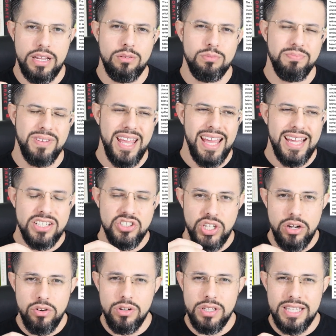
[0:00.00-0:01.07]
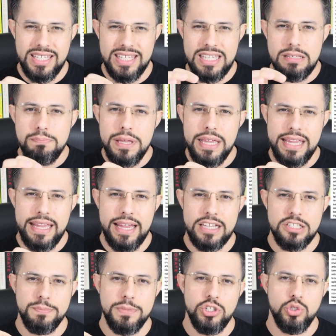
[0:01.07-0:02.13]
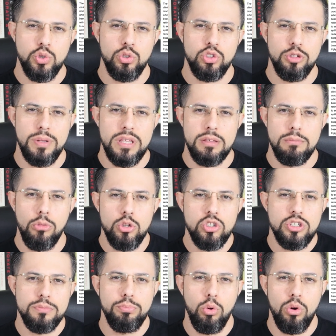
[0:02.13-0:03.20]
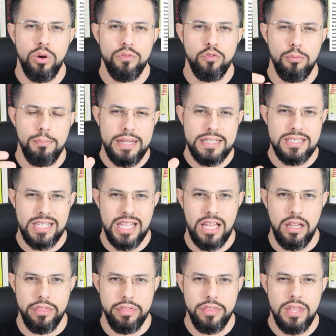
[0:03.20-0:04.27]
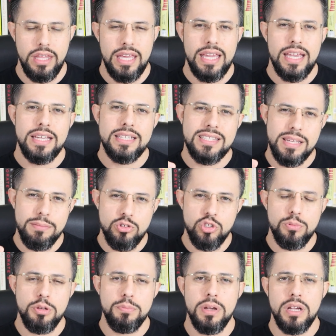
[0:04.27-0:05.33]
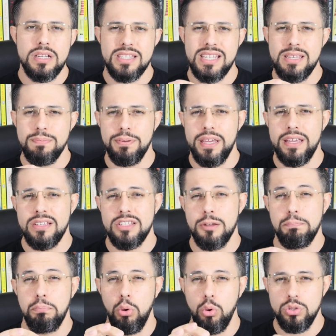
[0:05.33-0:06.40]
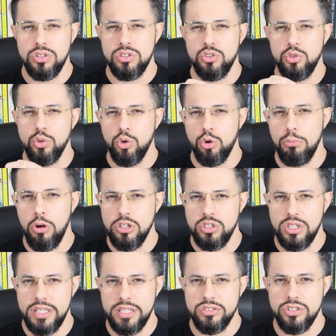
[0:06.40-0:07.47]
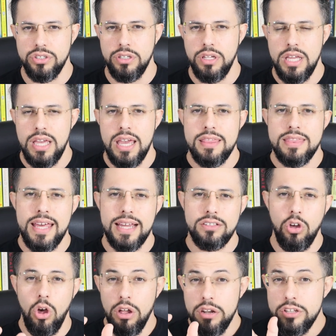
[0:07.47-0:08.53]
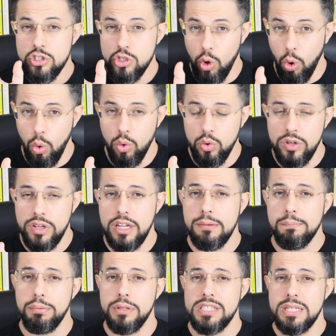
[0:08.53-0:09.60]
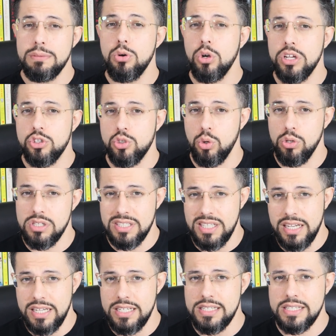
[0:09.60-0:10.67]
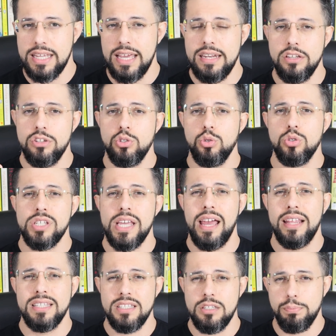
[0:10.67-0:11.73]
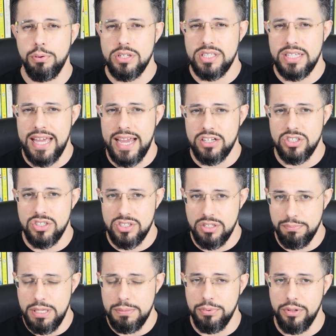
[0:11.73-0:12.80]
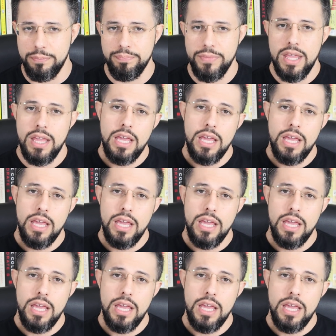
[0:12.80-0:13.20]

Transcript: Now, generally, EPA has been shown to be the most important for mental health. It seems to be because EPA is a potent neuromodulator that on its own, in placebo-controlled studies, can induce antidepressant actions in people.